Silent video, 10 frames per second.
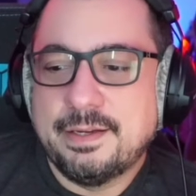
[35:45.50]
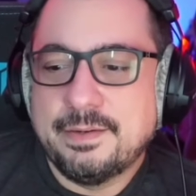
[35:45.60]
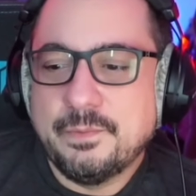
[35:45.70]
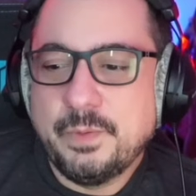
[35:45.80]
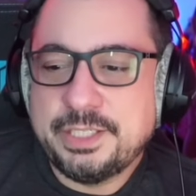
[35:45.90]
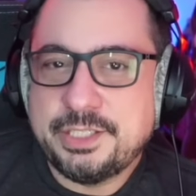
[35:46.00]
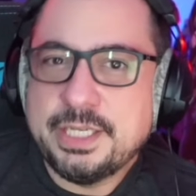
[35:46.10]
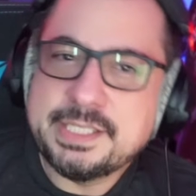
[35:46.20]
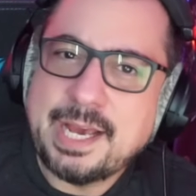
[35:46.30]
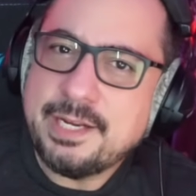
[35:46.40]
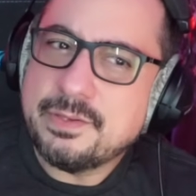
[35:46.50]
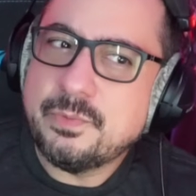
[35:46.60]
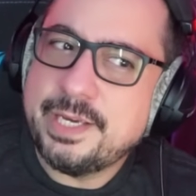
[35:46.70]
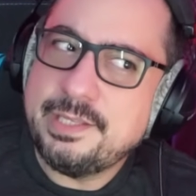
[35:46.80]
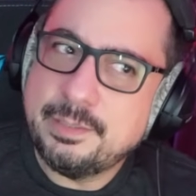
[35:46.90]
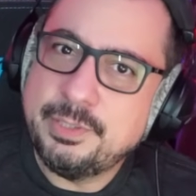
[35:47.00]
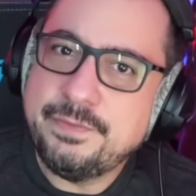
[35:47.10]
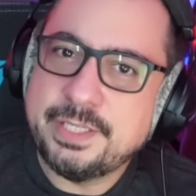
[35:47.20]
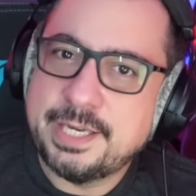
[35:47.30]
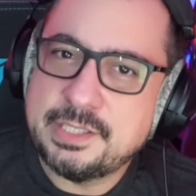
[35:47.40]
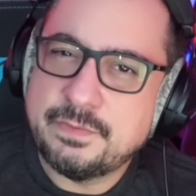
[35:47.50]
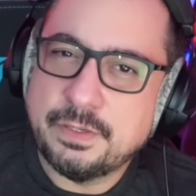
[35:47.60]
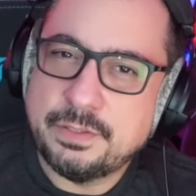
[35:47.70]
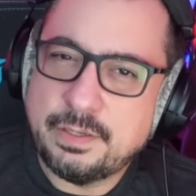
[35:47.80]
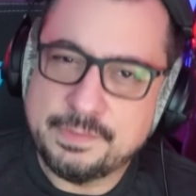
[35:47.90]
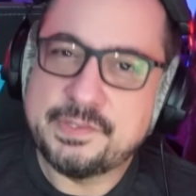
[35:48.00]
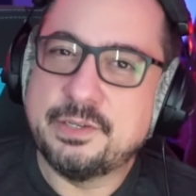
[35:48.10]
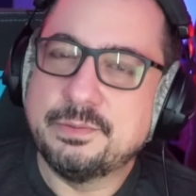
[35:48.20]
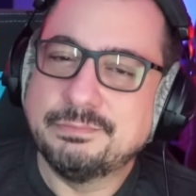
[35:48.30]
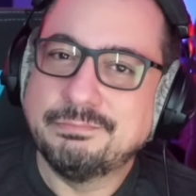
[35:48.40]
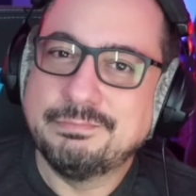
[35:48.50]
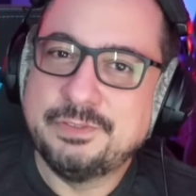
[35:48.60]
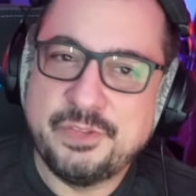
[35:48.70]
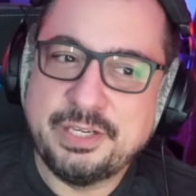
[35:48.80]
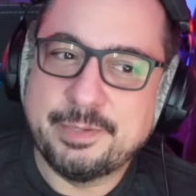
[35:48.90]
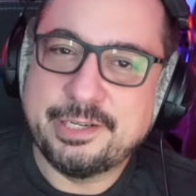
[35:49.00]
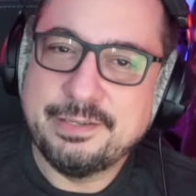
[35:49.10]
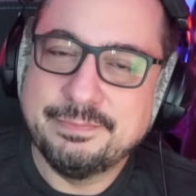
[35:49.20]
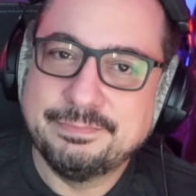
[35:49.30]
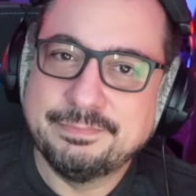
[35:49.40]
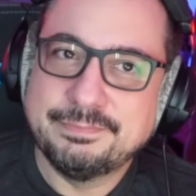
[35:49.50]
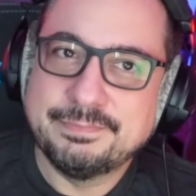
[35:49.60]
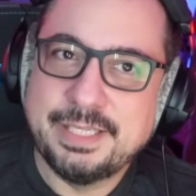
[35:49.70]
which is kind of the way the Oblivion gates felt also, if you think about it. It's